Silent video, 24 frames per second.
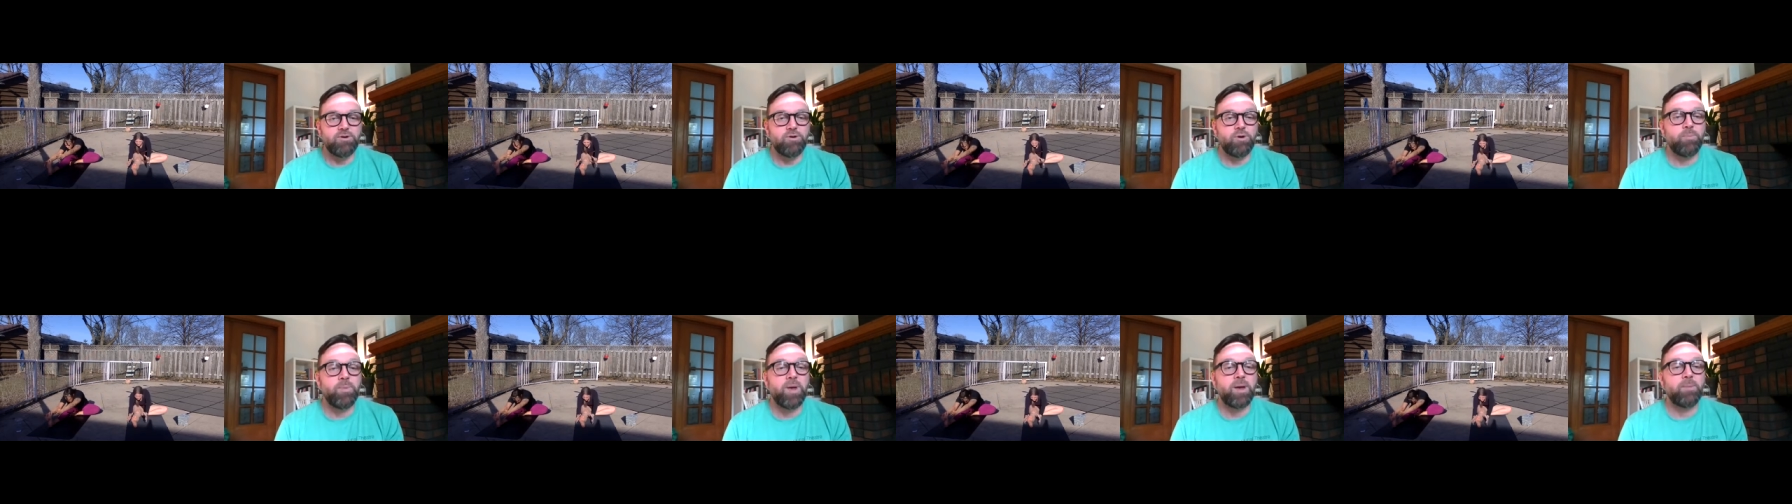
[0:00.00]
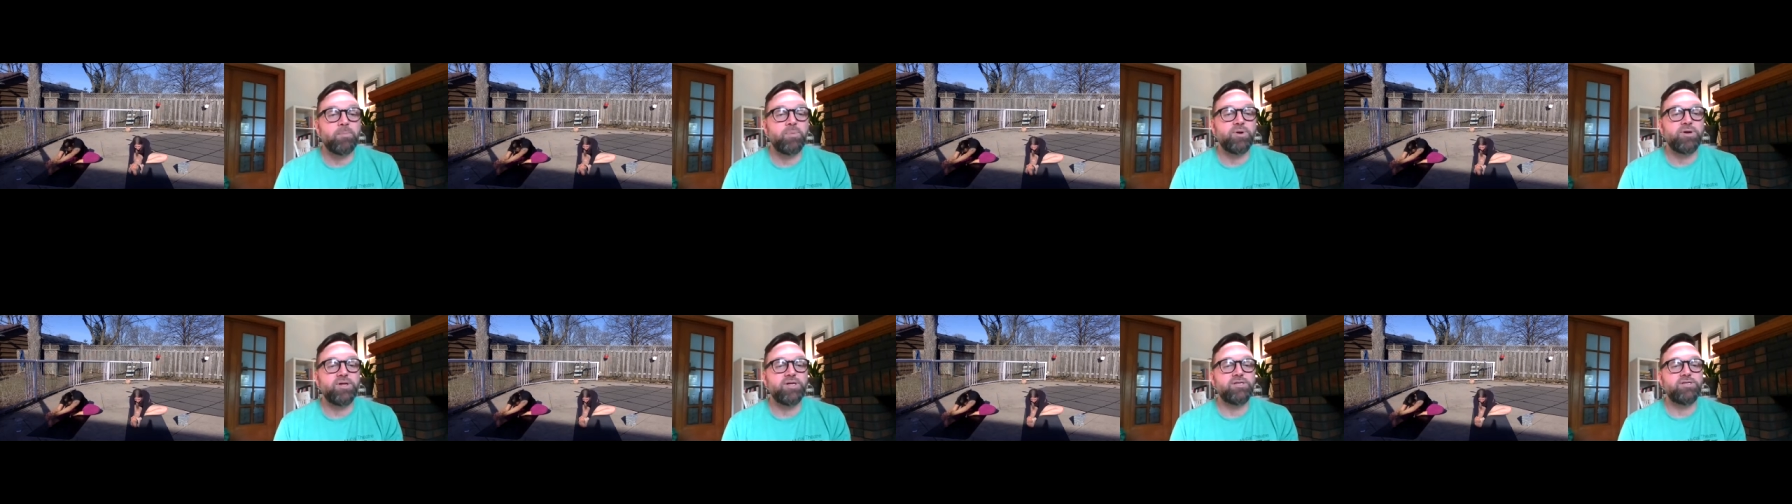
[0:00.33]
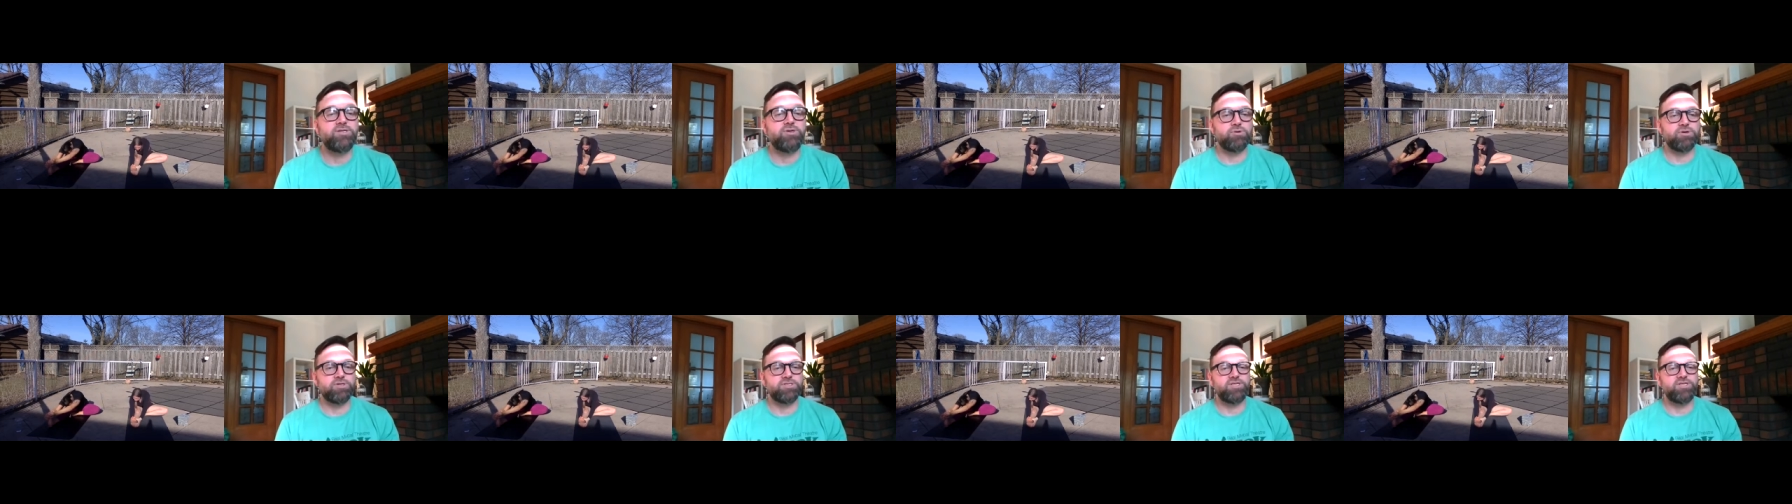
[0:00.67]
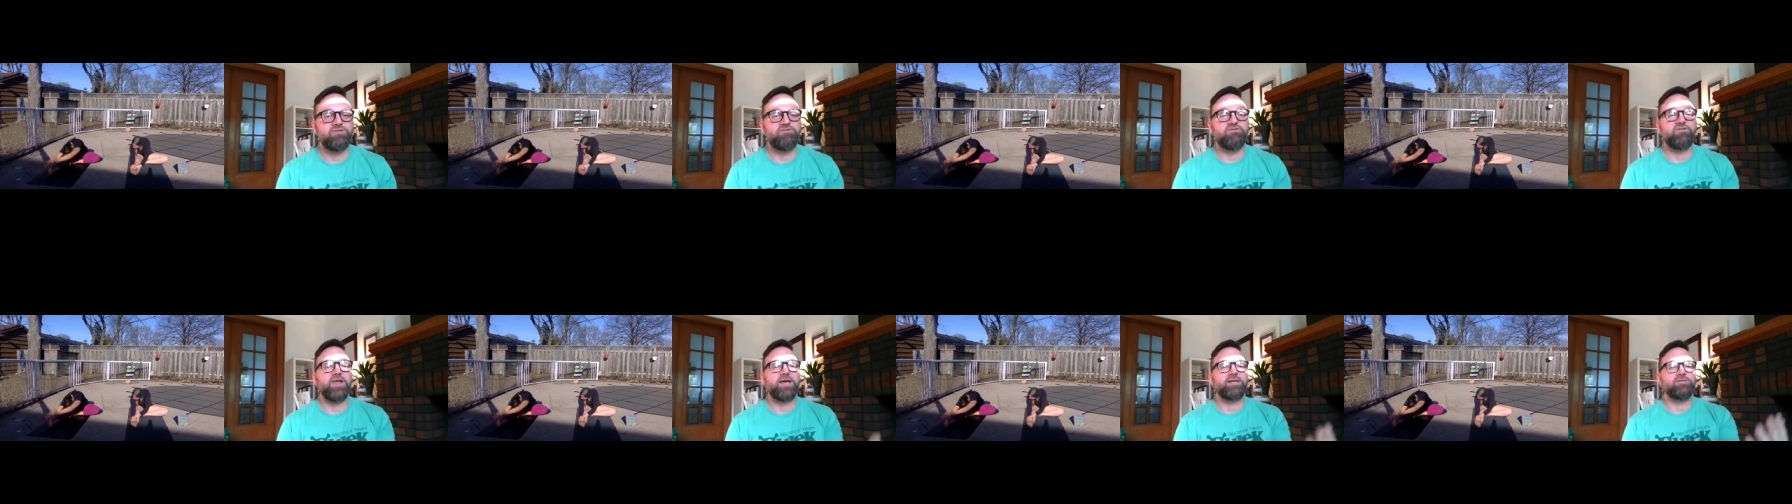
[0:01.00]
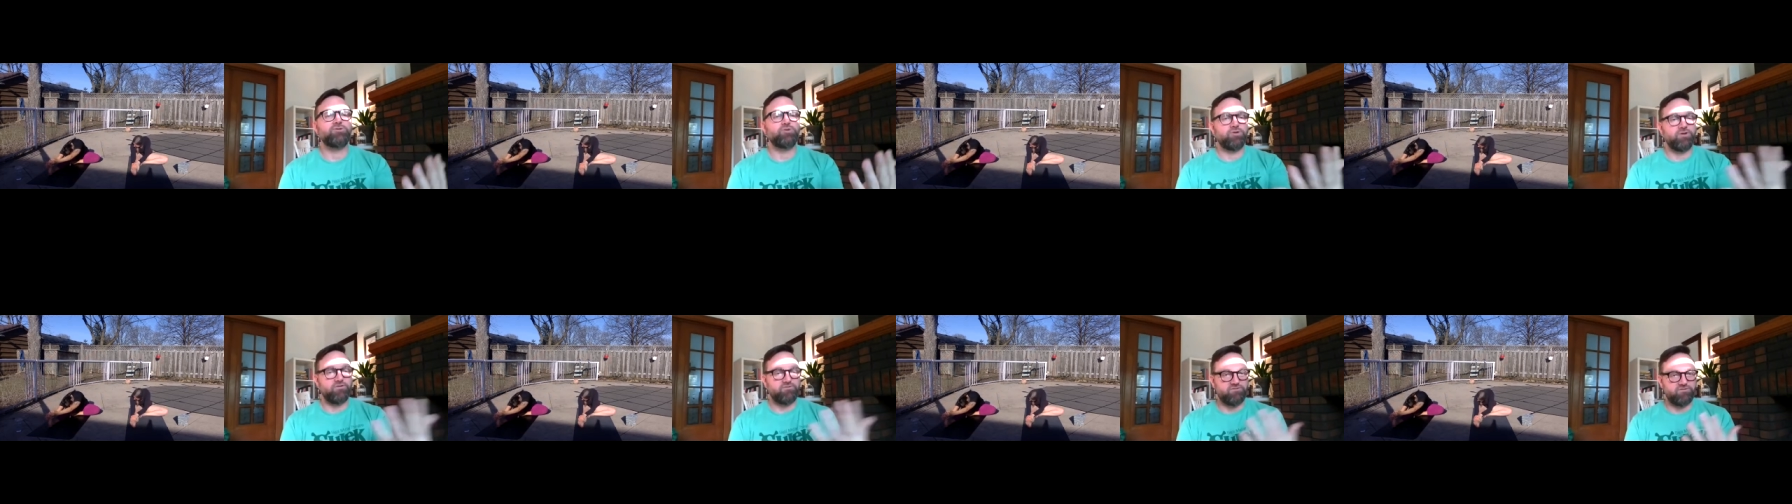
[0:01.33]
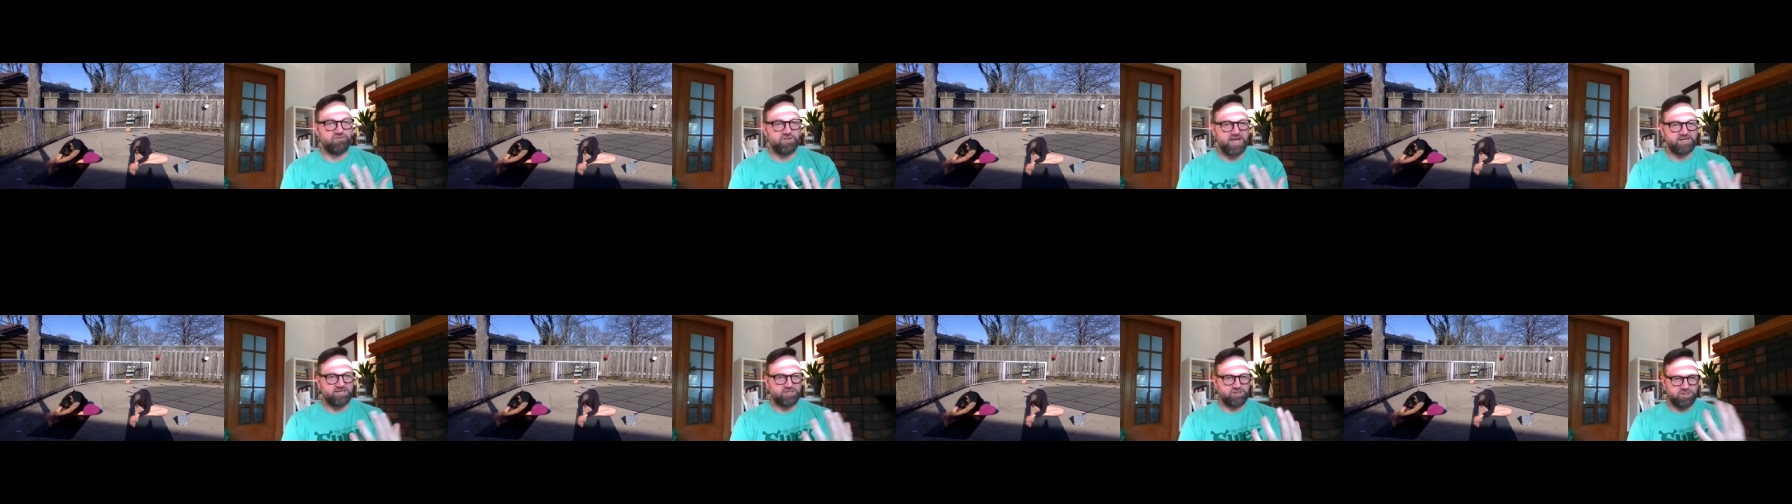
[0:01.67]
Remember to dorsiflex or to
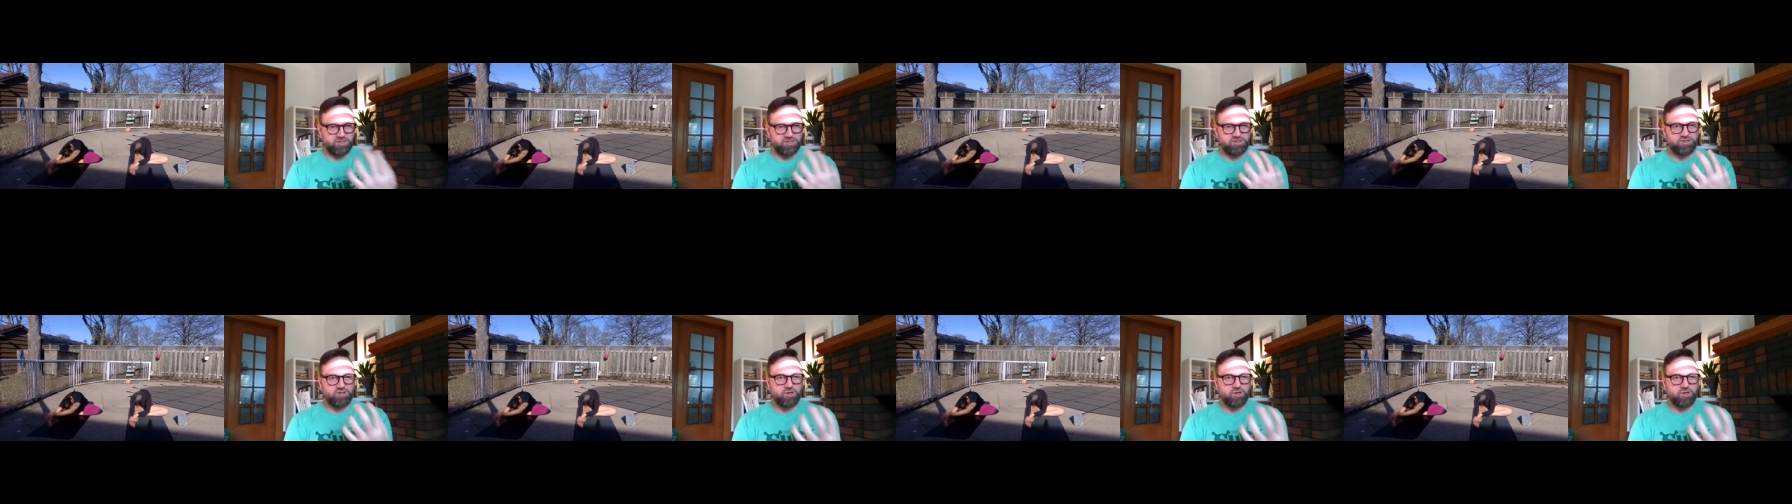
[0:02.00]
flex the